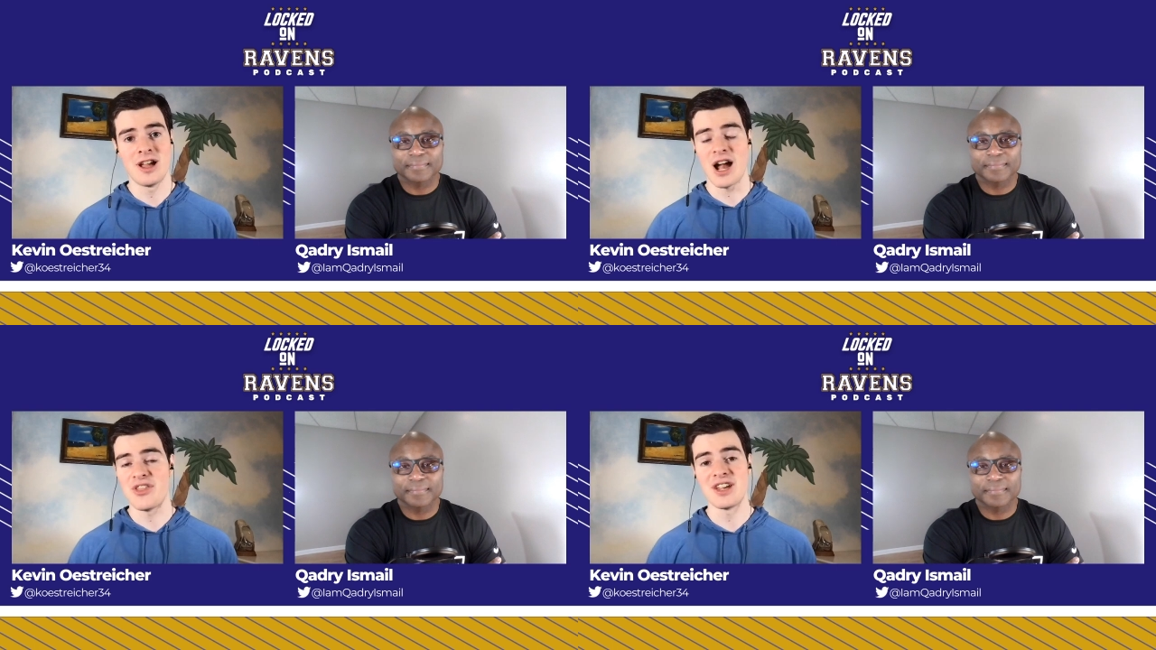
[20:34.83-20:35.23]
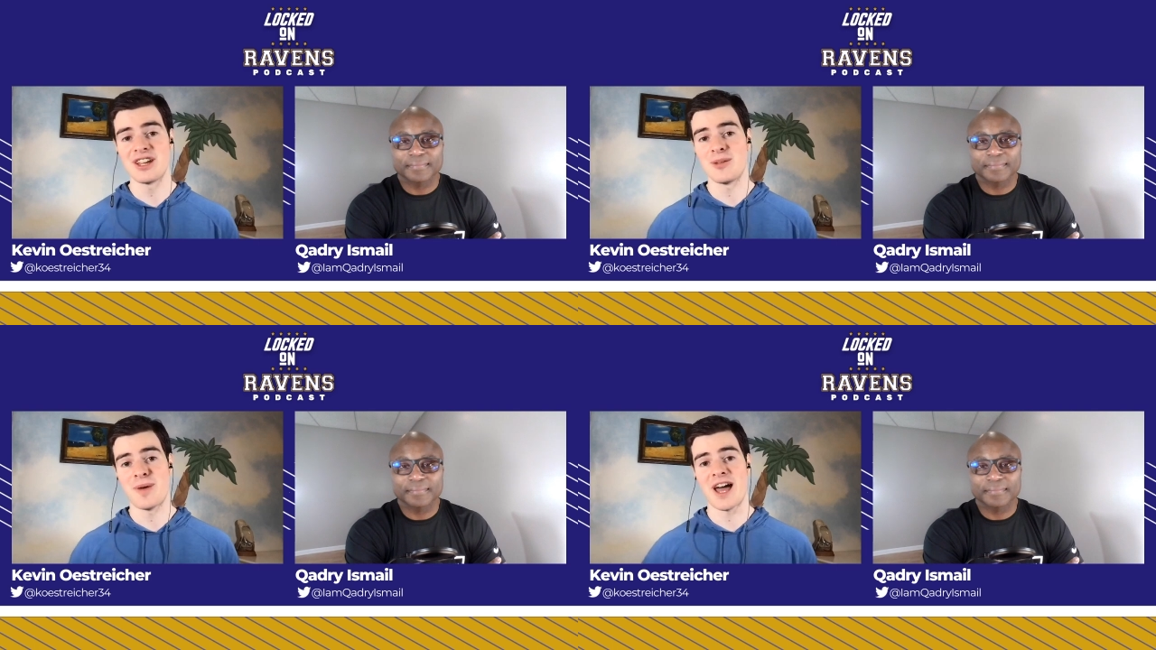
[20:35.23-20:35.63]
Speaker 1: I think in
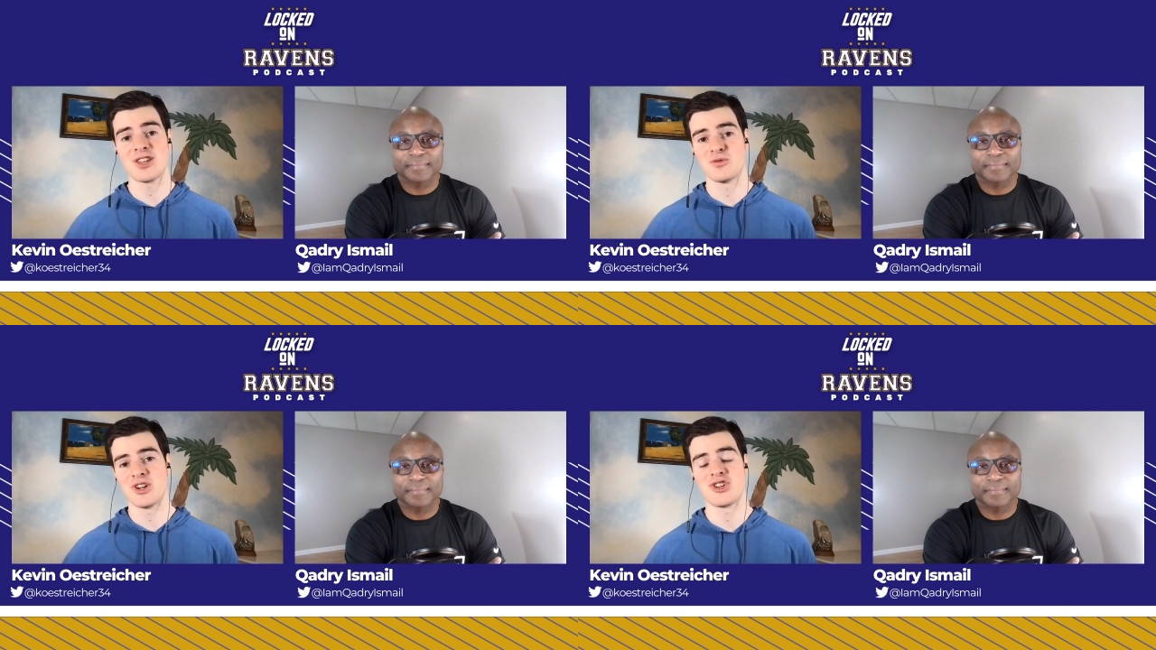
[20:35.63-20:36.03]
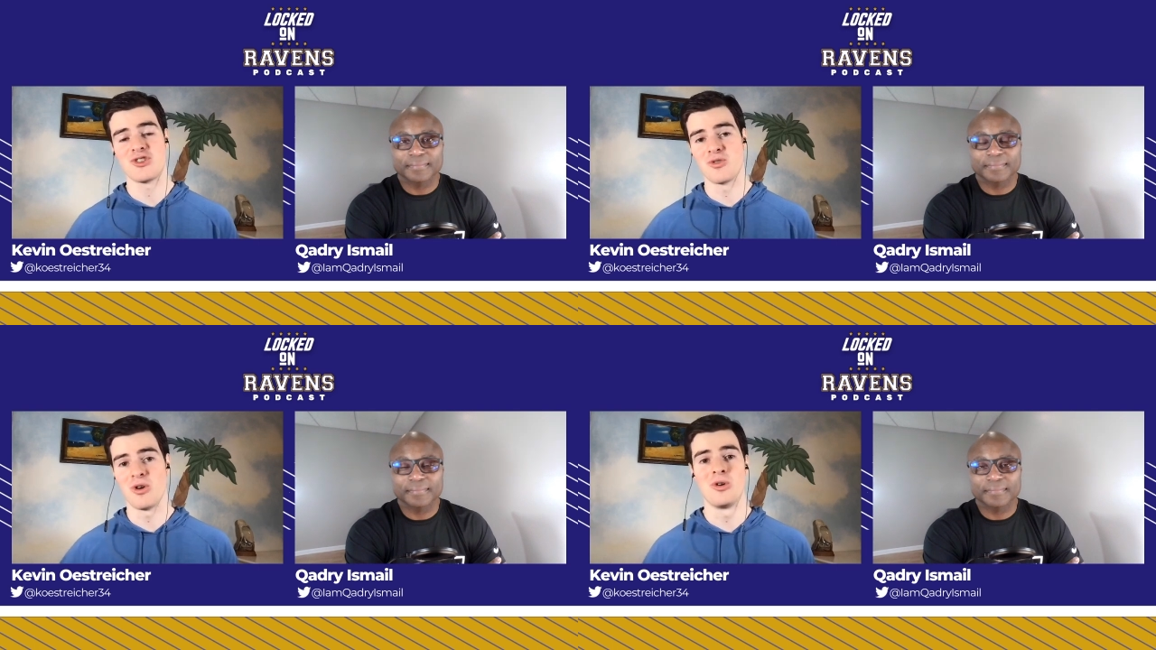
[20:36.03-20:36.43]
a pass rushing
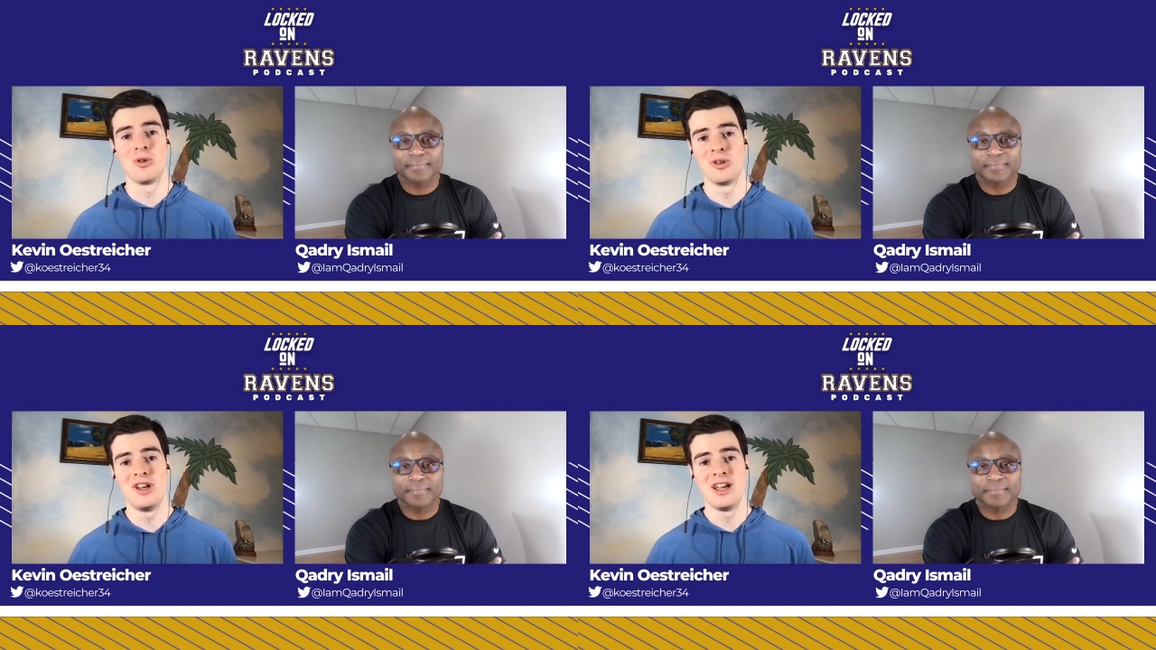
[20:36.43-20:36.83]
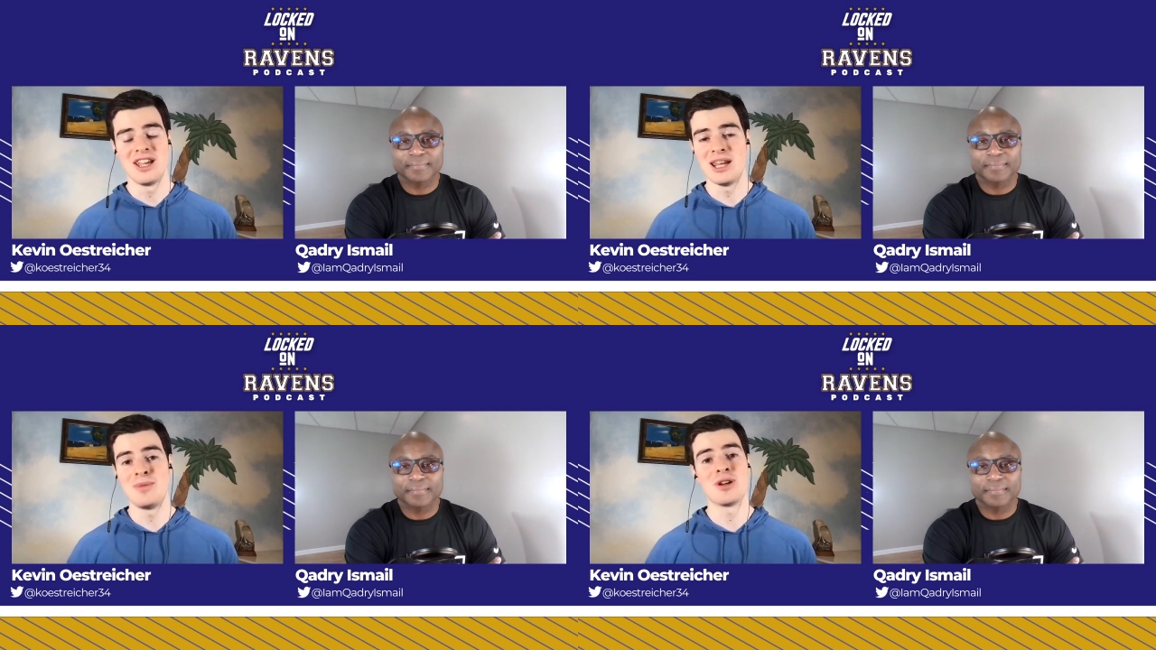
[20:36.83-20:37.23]
role,
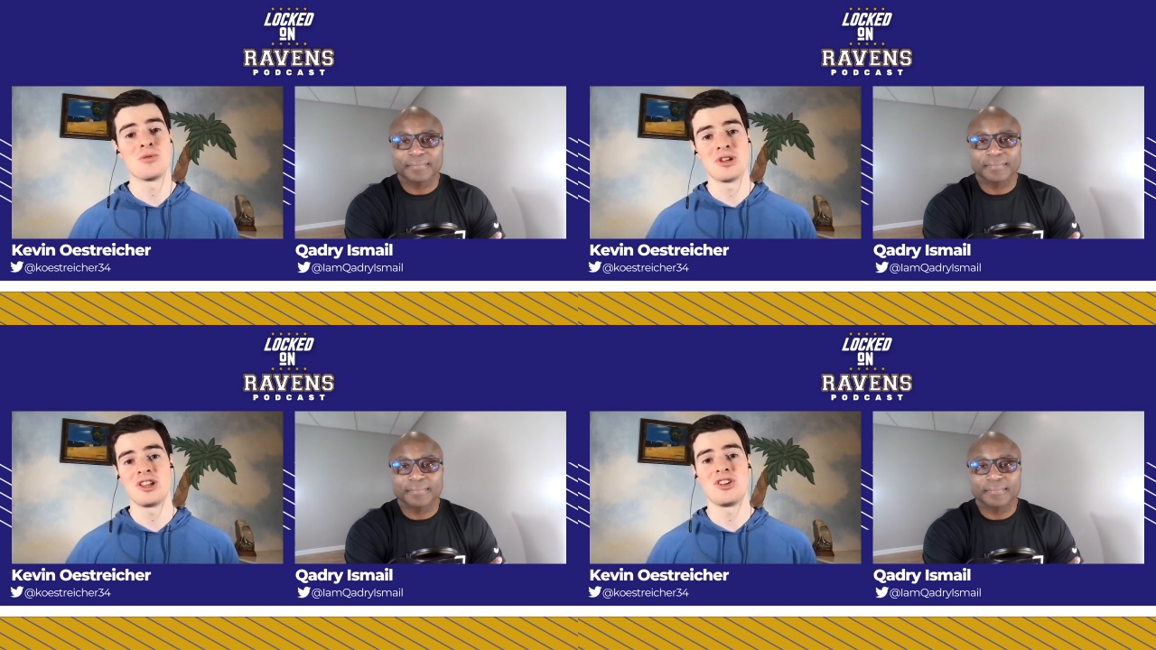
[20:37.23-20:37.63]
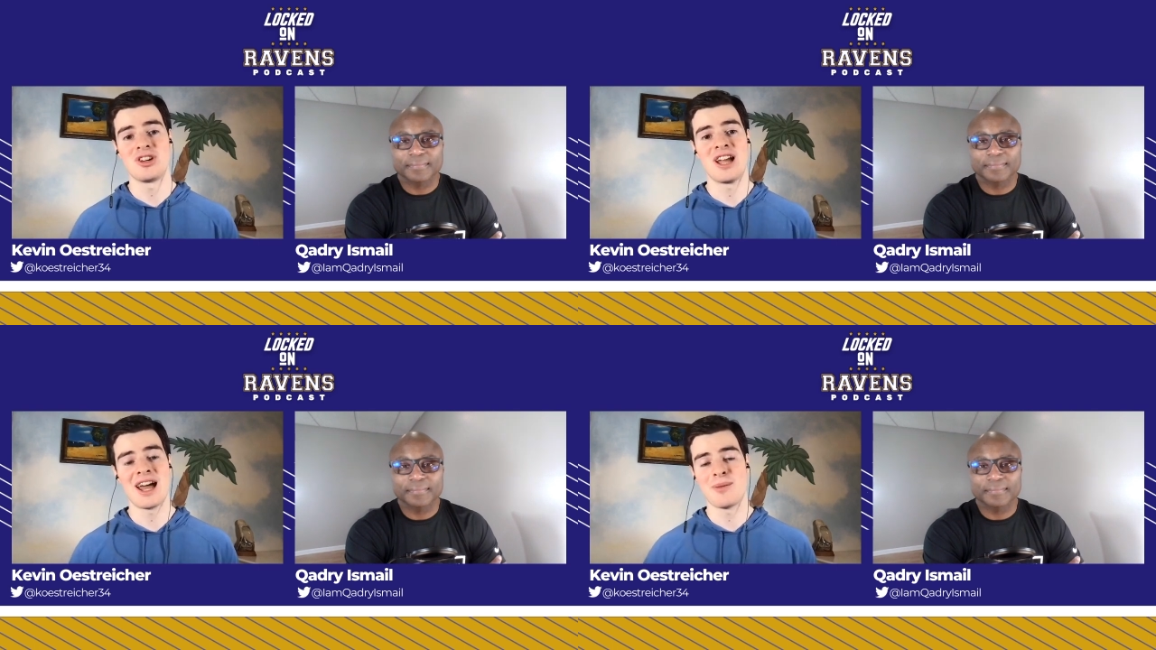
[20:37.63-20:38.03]
he'd be a really good
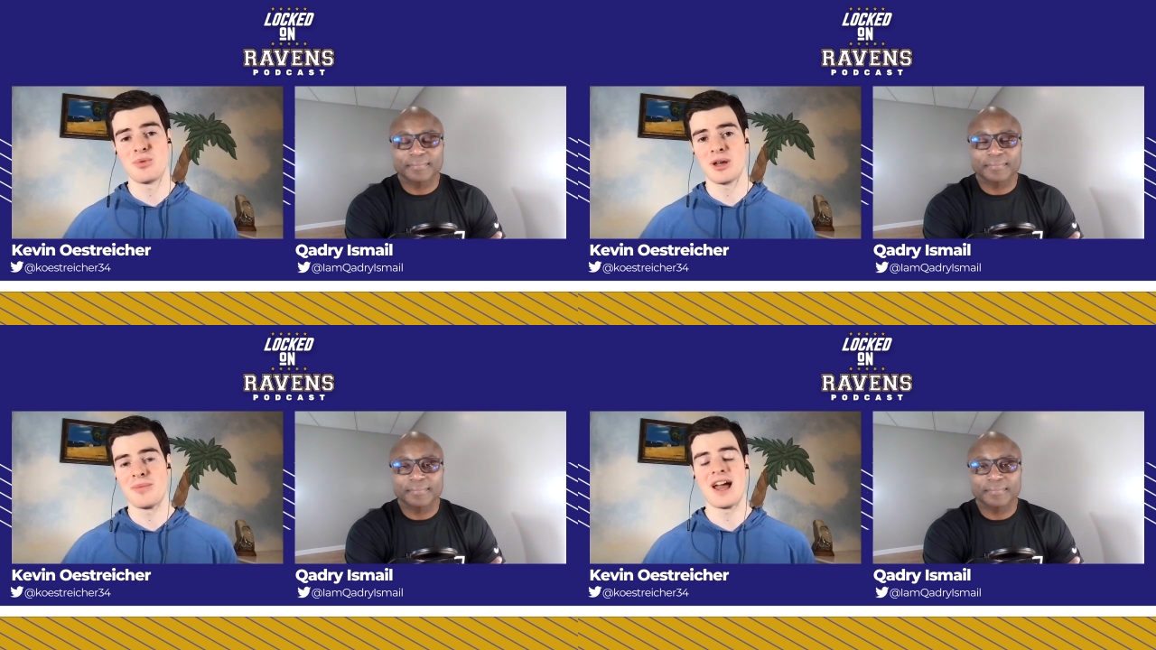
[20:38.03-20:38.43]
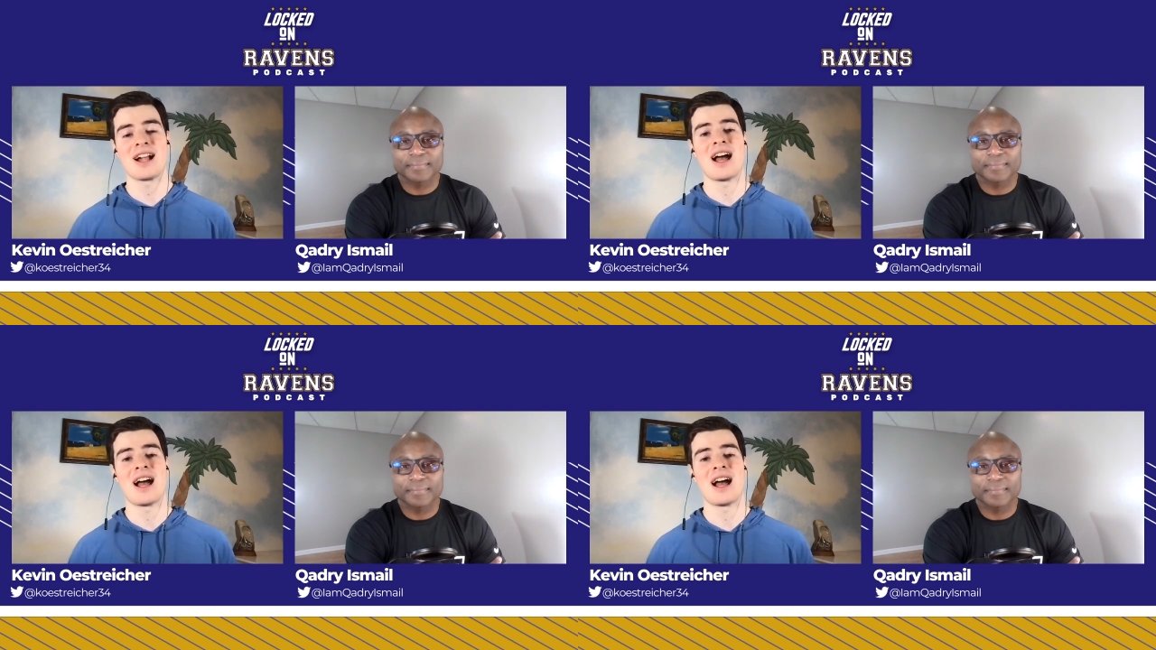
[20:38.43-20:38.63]
guy to bring back.